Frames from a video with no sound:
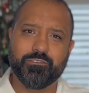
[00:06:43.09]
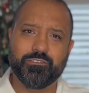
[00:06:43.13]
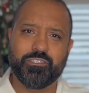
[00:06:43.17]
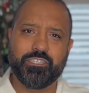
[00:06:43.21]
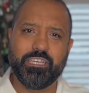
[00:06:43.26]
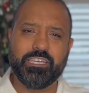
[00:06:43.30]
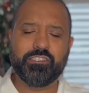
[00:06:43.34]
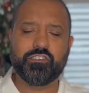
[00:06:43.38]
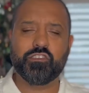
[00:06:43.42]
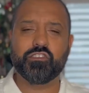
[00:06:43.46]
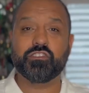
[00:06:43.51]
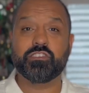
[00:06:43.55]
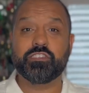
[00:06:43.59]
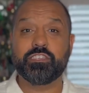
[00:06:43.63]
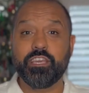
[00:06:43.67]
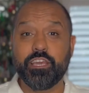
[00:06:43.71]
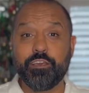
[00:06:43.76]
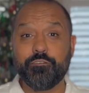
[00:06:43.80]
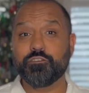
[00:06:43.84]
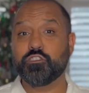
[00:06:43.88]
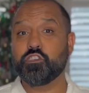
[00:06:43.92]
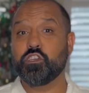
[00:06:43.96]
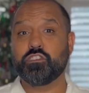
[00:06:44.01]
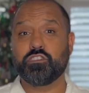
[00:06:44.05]
Jesus
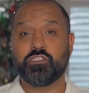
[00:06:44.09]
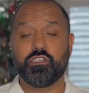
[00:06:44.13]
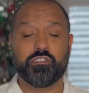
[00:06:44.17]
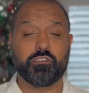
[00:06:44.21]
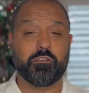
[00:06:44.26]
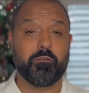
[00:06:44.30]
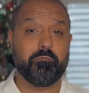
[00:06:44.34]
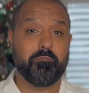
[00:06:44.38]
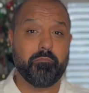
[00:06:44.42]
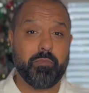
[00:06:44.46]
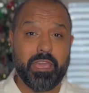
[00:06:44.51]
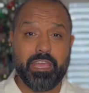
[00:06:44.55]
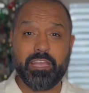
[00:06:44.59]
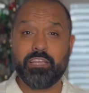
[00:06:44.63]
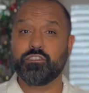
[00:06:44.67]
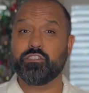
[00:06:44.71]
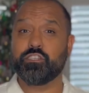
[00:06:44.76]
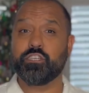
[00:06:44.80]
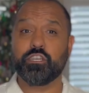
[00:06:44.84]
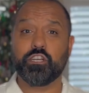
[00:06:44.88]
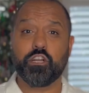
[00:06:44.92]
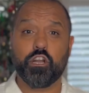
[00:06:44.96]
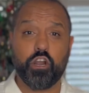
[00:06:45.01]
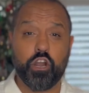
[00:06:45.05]
gives us this
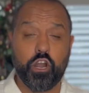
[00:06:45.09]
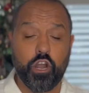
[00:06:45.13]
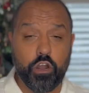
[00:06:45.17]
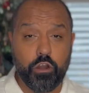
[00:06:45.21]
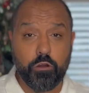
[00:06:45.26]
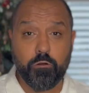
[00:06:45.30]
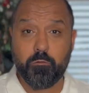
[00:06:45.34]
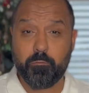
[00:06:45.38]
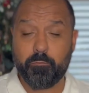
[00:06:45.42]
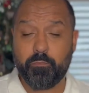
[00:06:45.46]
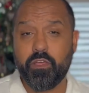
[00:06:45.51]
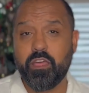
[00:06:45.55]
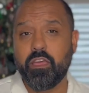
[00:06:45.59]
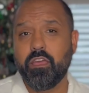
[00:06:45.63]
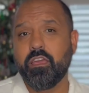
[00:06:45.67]
amazing hope,